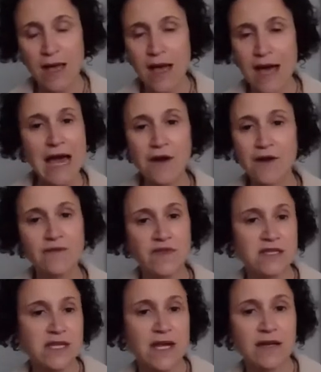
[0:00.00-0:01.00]
I don't have the
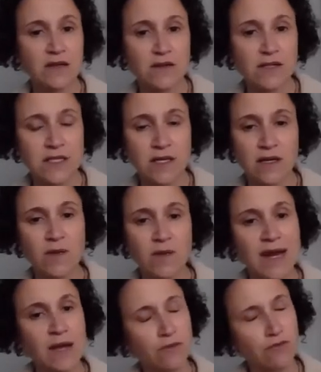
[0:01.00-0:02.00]
technical skill, but
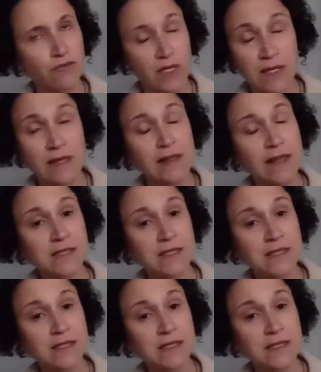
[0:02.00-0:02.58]
I would really like